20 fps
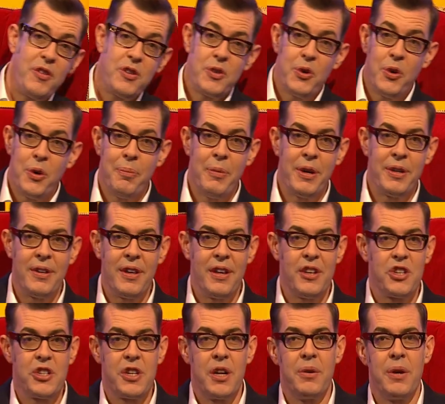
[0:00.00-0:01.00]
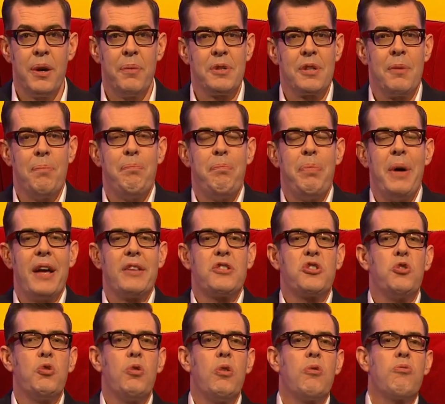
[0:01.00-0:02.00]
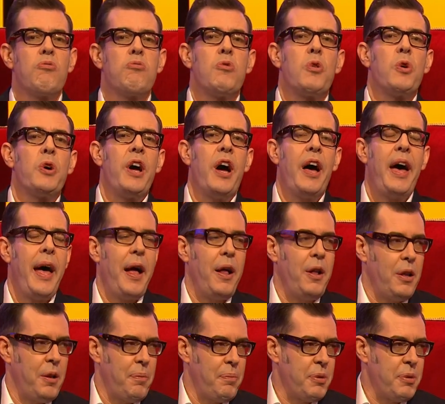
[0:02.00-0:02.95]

saw Monday's show, it was a battle royale